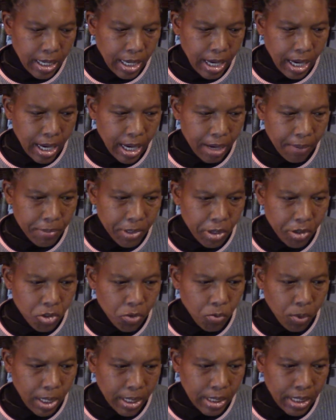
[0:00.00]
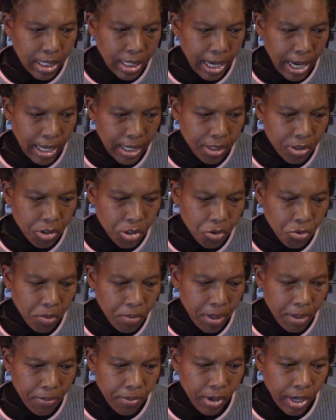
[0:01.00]
There's one thing I just
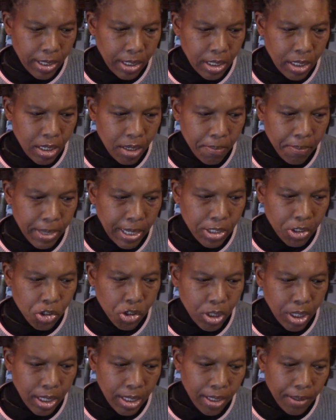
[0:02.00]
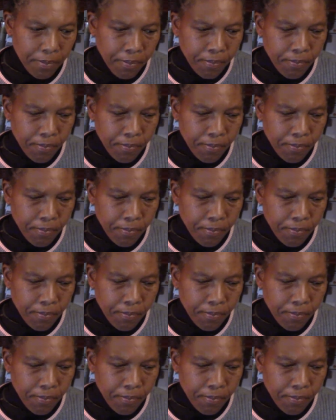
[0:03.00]
remember I didn't mention.